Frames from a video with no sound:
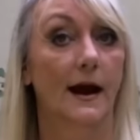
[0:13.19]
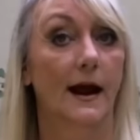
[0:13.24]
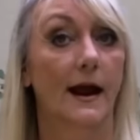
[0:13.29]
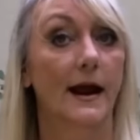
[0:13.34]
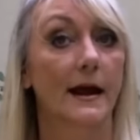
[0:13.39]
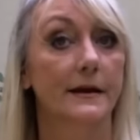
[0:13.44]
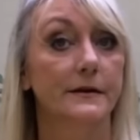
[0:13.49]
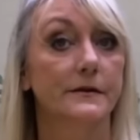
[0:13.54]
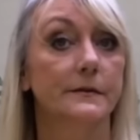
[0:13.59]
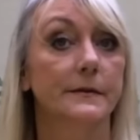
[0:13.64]
I
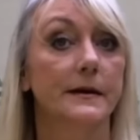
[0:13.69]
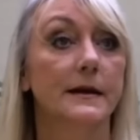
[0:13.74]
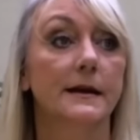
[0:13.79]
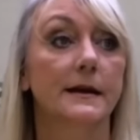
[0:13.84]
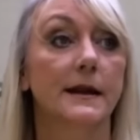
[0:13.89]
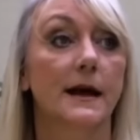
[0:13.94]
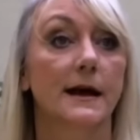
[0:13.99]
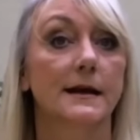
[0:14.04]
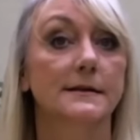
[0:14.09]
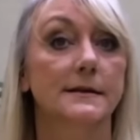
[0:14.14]
had to
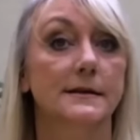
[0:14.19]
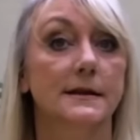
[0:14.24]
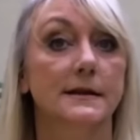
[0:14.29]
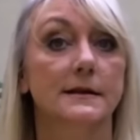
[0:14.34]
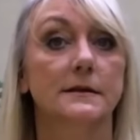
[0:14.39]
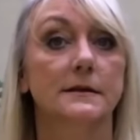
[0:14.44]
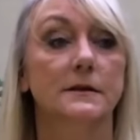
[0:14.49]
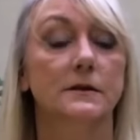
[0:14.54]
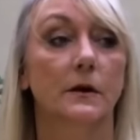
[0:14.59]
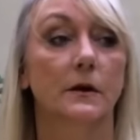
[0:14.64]
realize
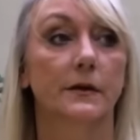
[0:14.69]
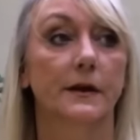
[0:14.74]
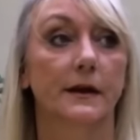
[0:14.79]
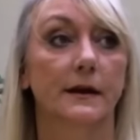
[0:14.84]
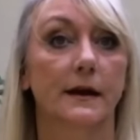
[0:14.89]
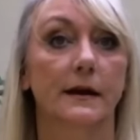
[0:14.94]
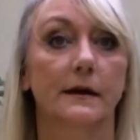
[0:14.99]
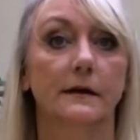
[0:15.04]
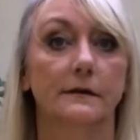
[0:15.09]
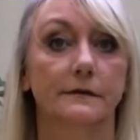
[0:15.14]
this so that
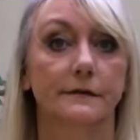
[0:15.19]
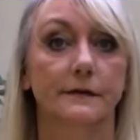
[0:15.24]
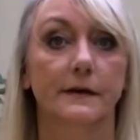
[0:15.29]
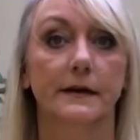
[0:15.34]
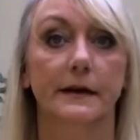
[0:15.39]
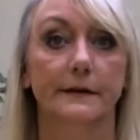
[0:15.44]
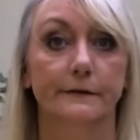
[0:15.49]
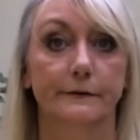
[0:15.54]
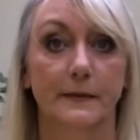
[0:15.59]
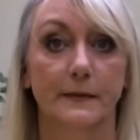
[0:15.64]
I could
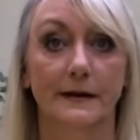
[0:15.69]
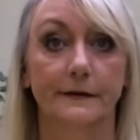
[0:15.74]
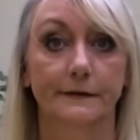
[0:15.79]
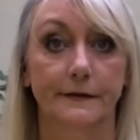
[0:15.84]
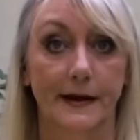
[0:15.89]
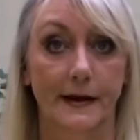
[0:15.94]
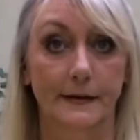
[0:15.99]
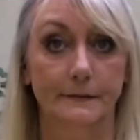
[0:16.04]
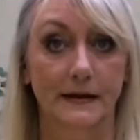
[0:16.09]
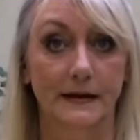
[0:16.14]
forgive my
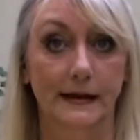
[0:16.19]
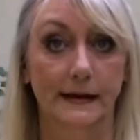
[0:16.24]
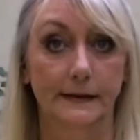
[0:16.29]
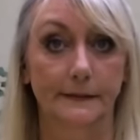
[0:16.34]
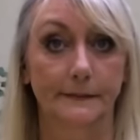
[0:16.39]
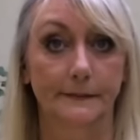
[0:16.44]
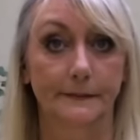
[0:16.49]
family.